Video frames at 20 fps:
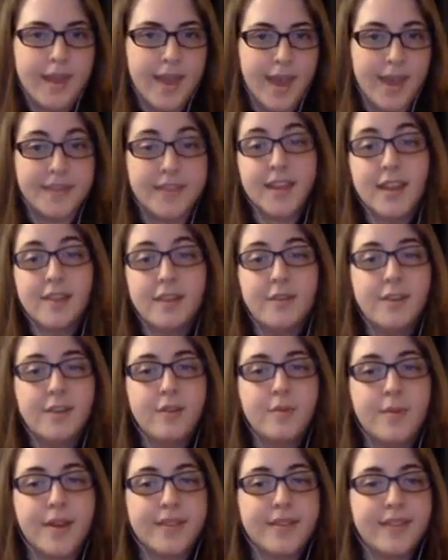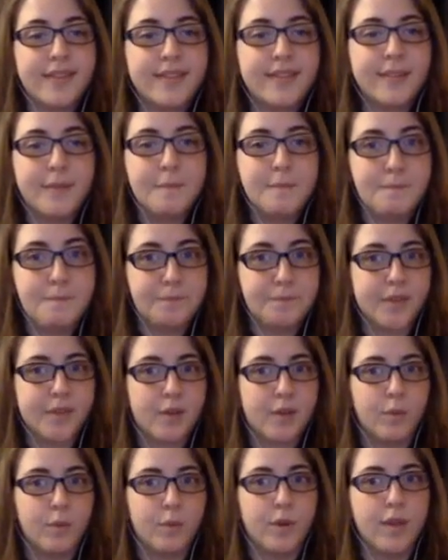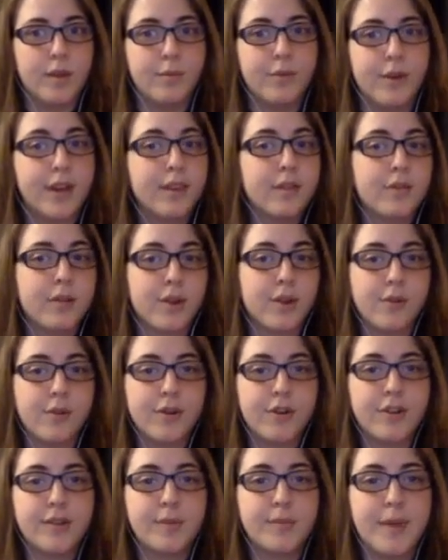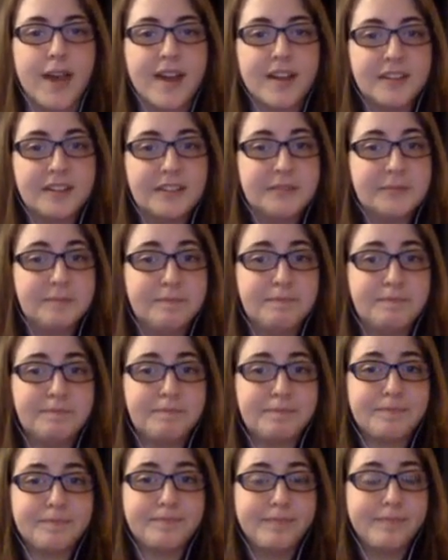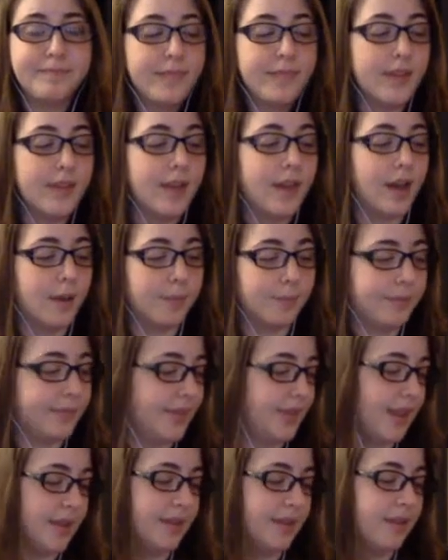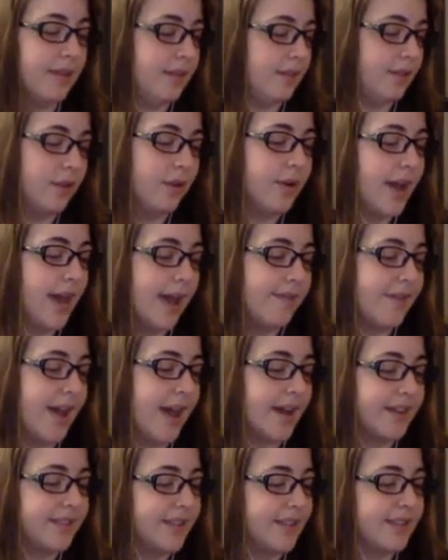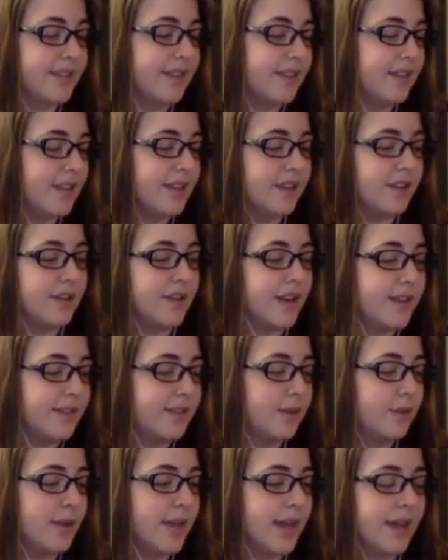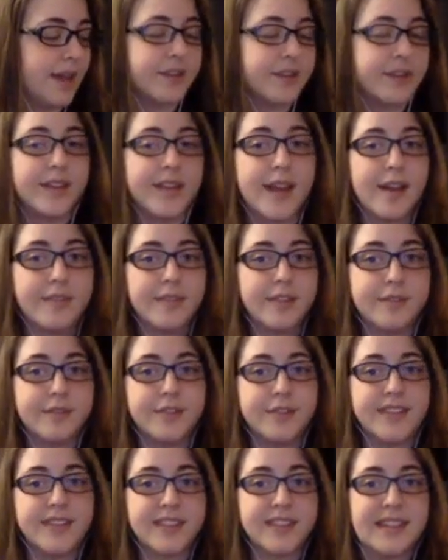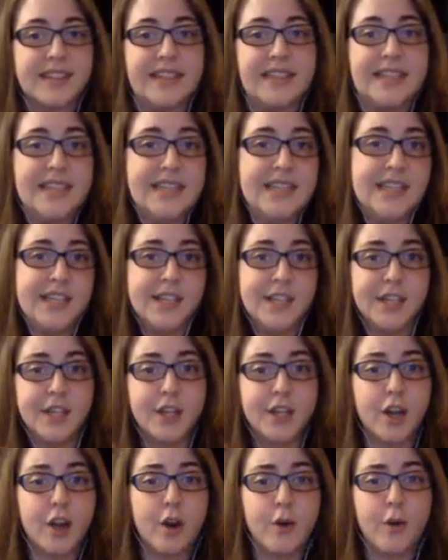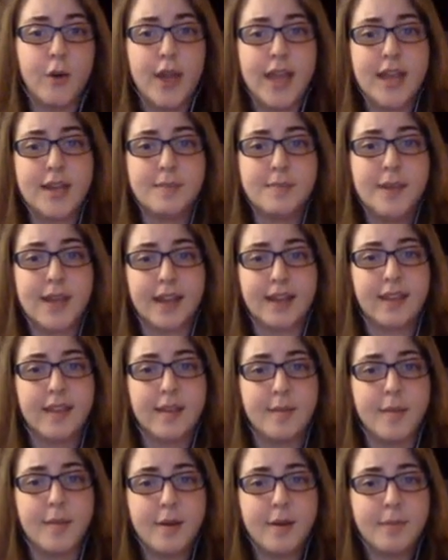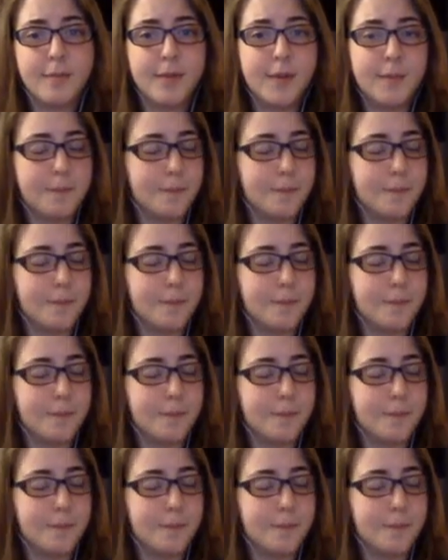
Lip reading: At the end of 2 months, we bring the recorders back. They don't have access to the internet, so we actually have to physically go and pick them up